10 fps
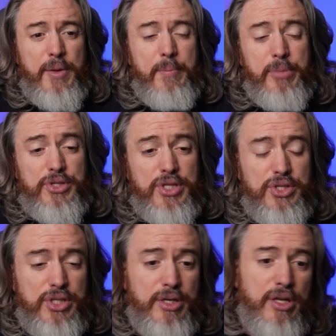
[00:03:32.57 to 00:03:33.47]

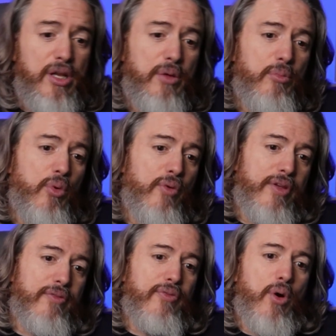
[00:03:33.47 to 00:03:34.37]
position moving
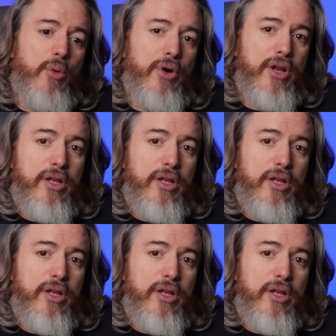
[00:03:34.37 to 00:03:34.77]
forward.